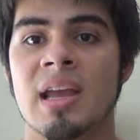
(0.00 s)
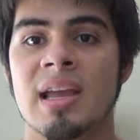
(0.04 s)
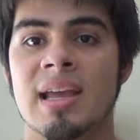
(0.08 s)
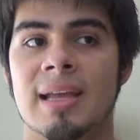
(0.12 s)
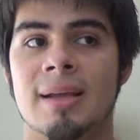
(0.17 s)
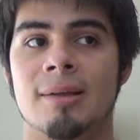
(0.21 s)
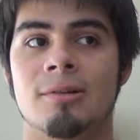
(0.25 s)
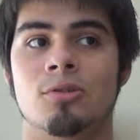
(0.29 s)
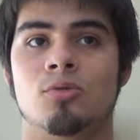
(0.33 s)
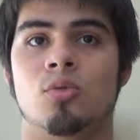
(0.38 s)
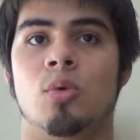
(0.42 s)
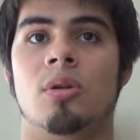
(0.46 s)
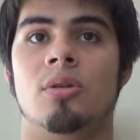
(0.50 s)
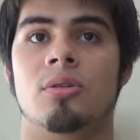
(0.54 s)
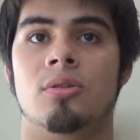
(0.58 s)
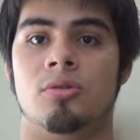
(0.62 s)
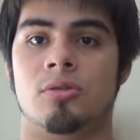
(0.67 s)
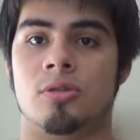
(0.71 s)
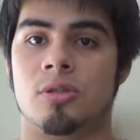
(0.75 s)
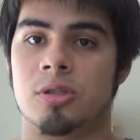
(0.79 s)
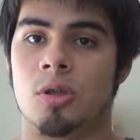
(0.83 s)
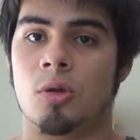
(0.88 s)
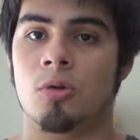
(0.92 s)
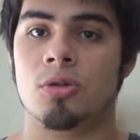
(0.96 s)
He was one of
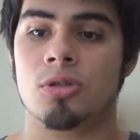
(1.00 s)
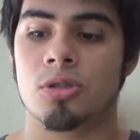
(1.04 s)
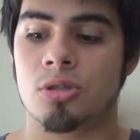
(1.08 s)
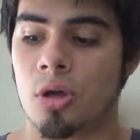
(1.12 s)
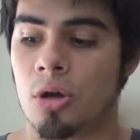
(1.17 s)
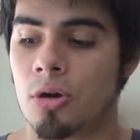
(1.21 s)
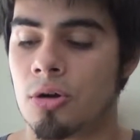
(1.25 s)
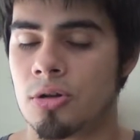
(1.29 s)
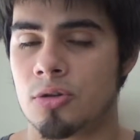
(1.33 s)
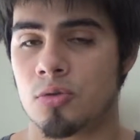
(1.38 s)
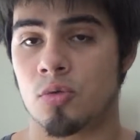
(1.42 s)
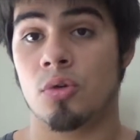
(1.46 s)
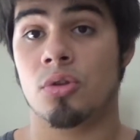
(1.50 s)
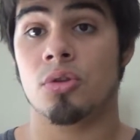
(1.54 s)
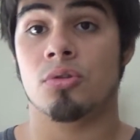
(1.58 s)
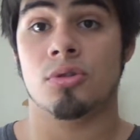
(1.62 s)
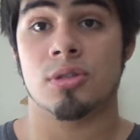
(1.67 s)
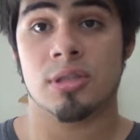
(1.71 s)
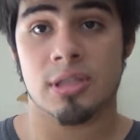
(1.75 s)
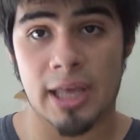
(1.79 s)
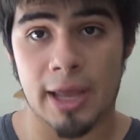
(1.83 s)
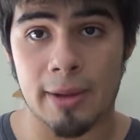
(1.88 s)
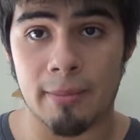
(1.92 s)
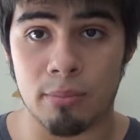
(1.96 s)
those slow starters, one of
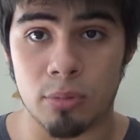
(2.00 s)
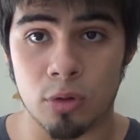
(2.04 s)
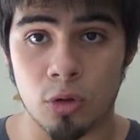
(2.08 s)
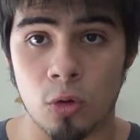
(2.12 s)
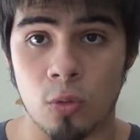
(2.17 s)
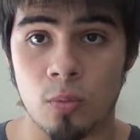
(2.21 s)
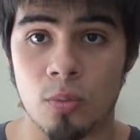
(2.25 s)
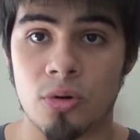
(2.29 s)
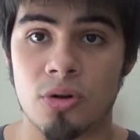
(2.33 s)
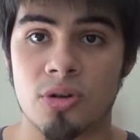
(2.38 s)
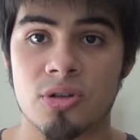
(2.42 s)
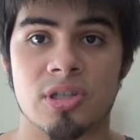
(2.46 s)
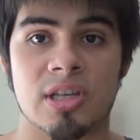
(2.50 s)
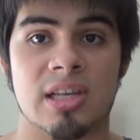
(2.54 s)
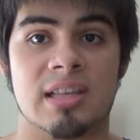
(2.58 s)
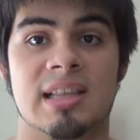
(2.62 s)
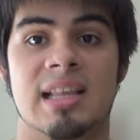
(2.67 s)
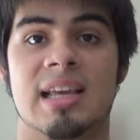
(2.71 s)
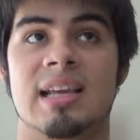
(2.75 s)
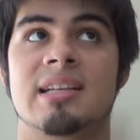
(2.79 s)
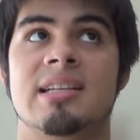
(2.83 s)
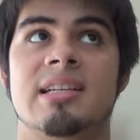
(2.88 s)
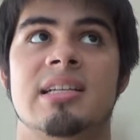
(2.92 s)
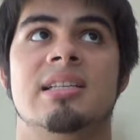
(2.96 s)
those late bloomers, and
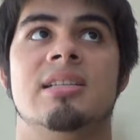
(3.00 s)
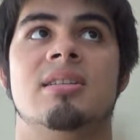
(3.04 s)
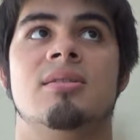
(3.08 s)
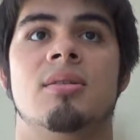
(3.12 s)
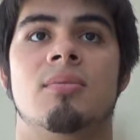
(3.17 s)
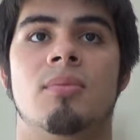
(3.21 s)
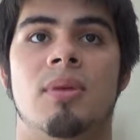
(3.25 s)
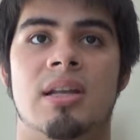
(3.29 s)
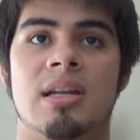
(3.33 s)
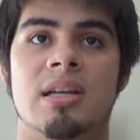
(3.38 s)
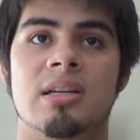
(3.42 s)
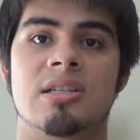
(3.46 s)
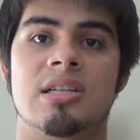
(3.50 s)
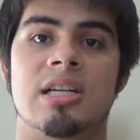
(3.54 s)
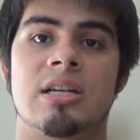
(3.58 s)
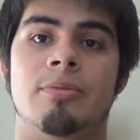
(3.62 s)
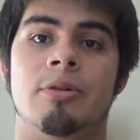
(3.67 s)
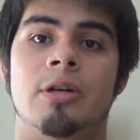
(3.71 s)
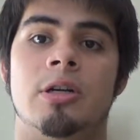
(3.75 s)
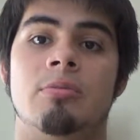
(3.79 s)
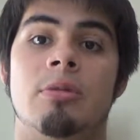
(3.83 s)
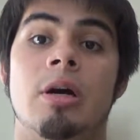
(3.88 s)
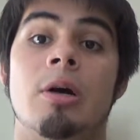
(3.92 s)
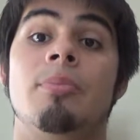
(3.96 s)
they just initially
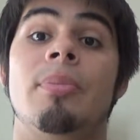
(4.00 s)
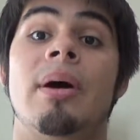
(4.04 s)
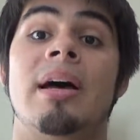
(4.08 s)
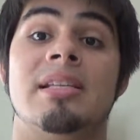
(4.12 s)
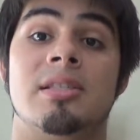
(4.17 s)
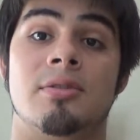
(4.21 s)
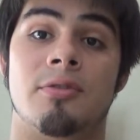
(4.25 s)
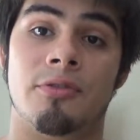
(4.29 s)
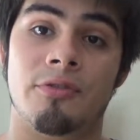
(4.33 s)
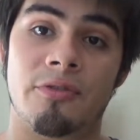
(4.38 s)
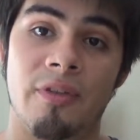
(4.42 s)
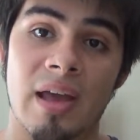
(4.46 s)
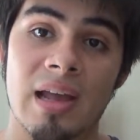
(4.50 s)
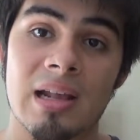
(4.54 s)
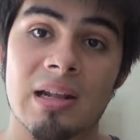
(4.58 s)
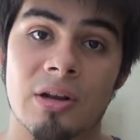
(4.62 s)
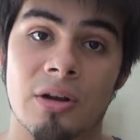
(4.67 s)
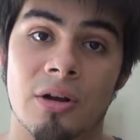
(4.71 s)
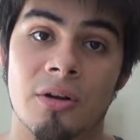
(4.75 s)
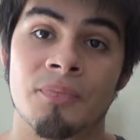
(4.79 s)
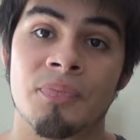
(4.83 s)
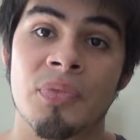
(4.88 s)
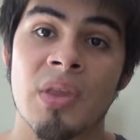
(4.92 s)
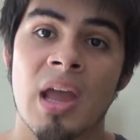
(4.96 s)
put him up as a
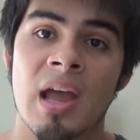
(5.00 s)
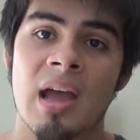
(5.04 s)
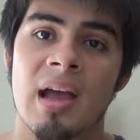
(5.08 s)
failure.